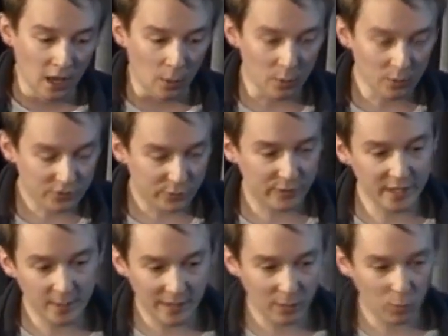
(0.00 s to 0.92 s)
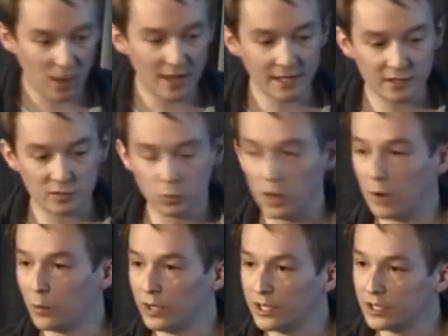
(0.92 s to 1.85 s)
We want to think about ways where
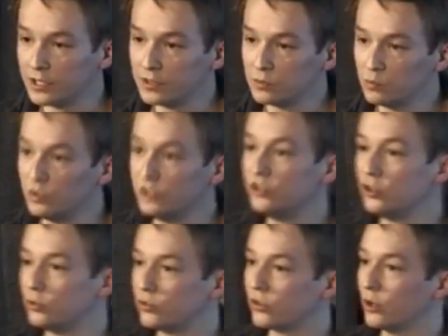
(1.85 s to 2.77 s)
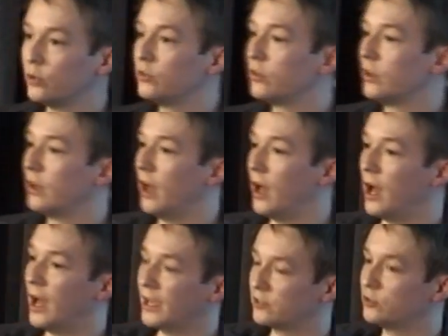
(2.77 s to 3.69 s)
we can reduce those
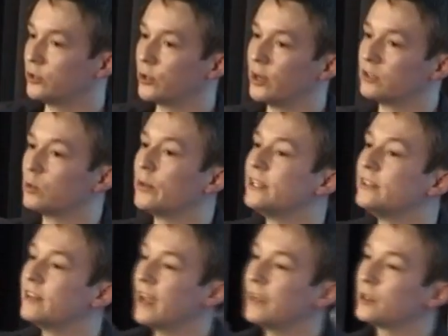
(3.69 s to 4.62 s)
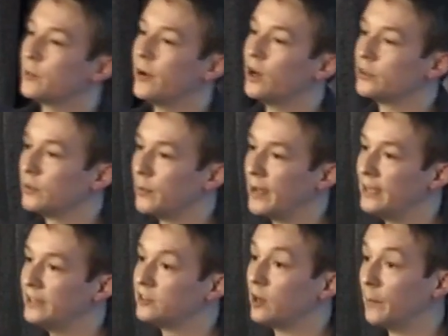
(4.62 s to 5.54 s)
extra requests, where we can take the parts of a
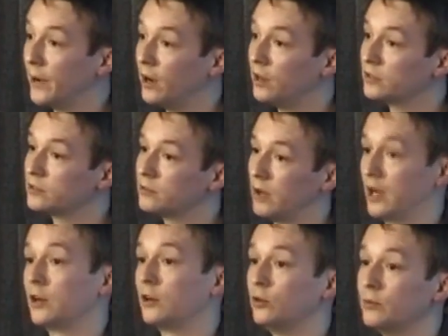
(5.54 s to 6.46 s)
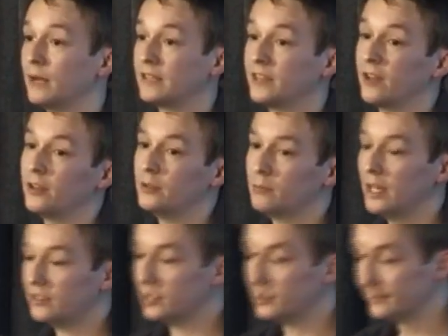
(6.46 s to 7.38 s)
page apart and glue them back together
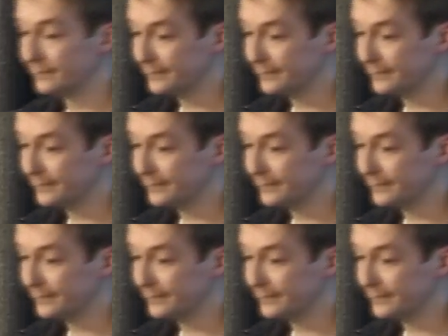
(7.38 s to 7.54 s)
later.